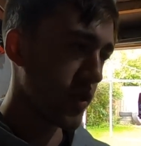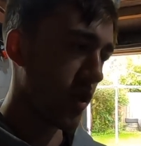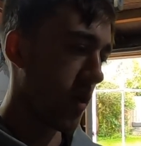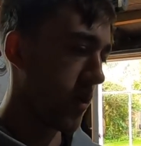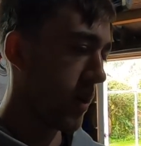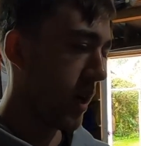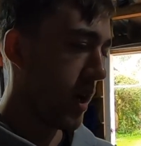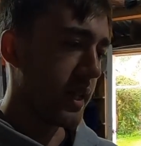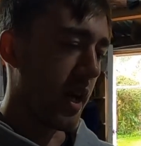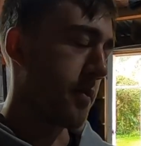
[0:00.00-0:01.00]
so
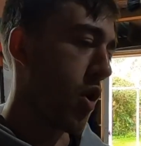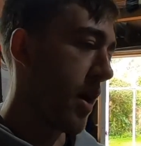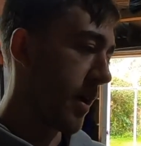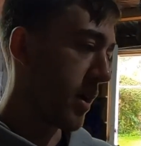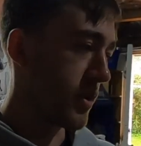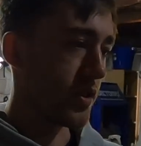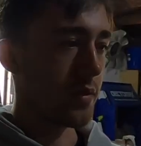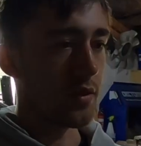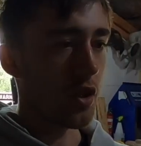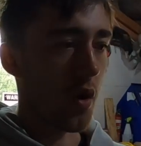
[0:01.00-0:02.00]
yeah, I'm kind of
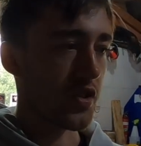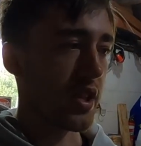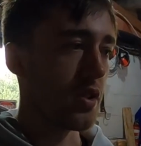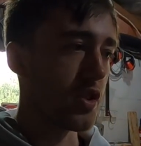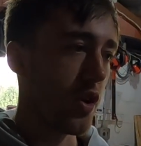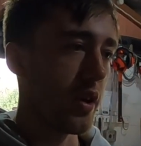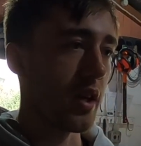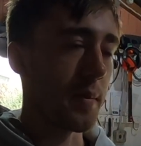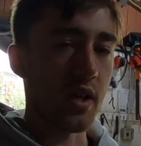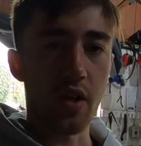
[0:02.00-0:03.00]
tossing and
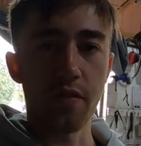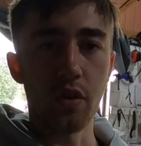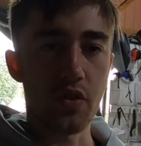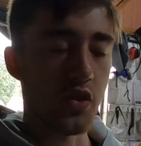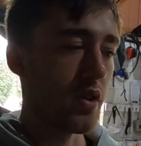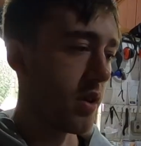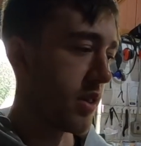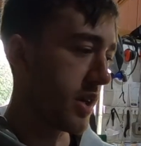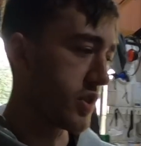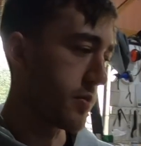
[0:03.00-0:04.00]
turning about a few certain
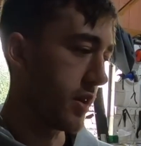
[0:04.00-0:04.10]
things,